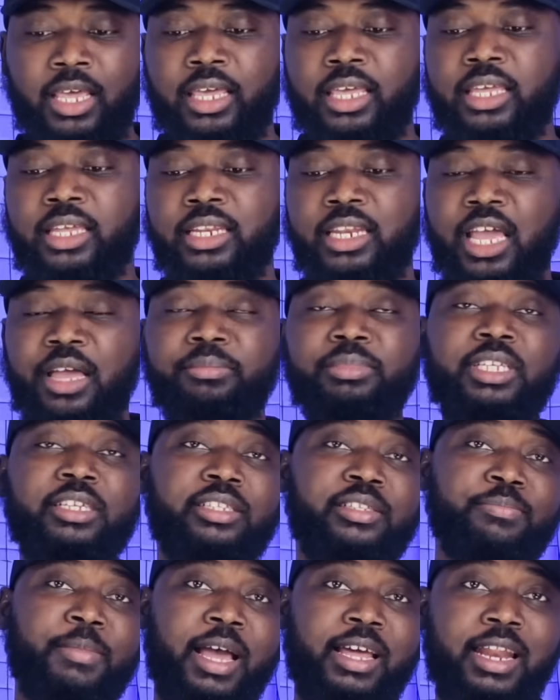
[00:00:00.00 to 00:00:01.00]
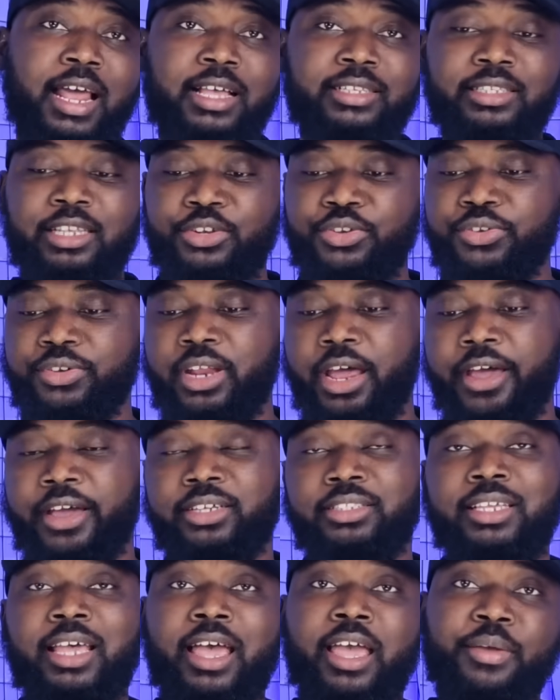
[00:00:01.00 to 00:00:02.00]
He named this man as the new
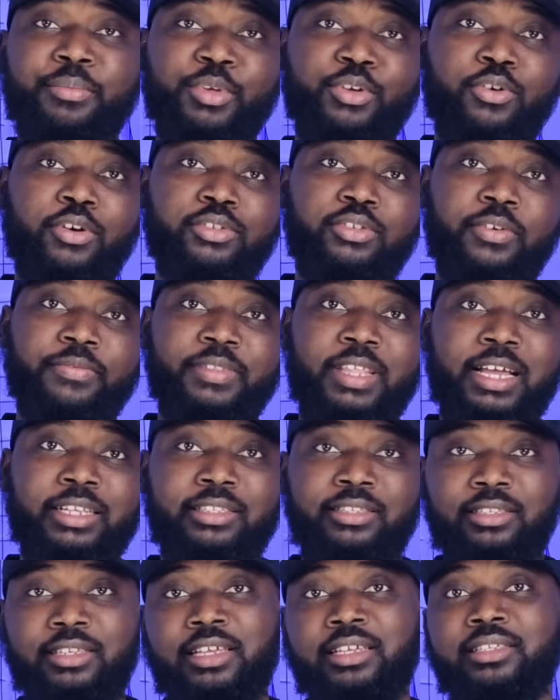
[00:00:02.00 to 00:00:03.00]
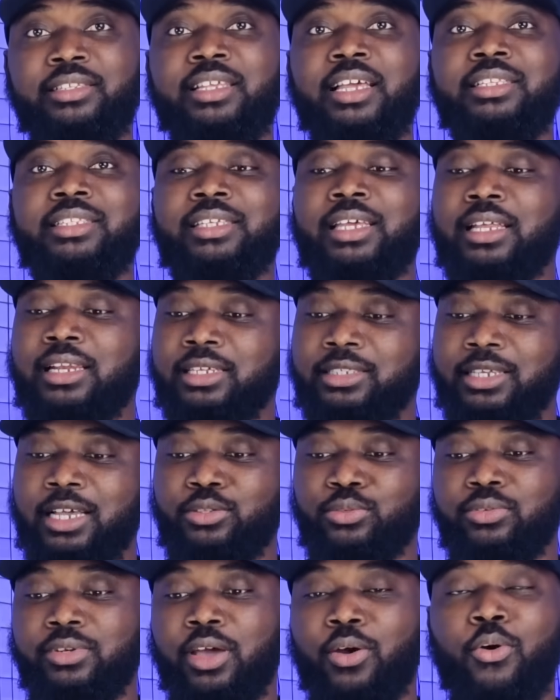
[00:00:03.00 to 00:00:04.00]
director, and because of that, they sent a letter
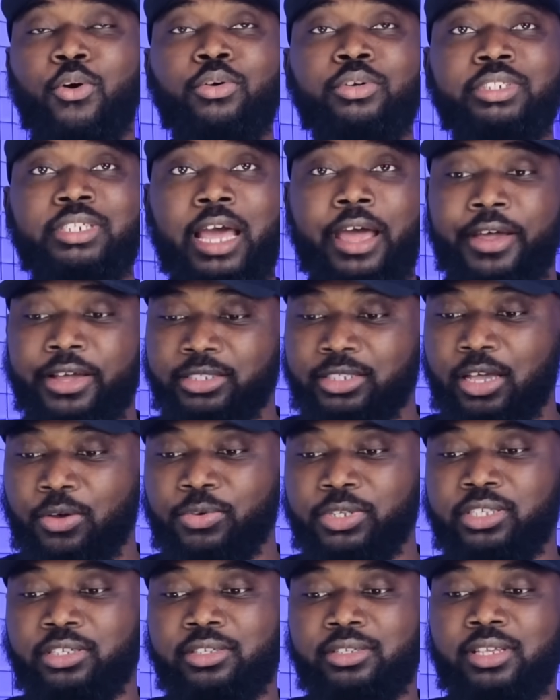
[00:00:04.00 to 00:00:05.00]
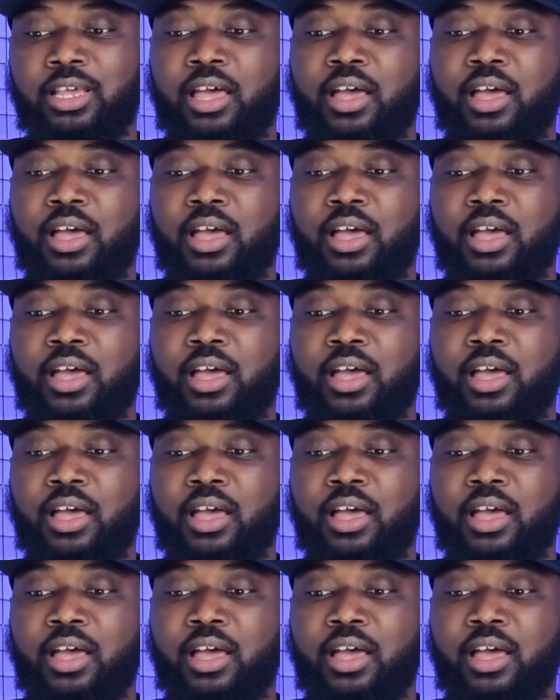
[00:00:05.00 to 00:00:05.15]
to the old director, which is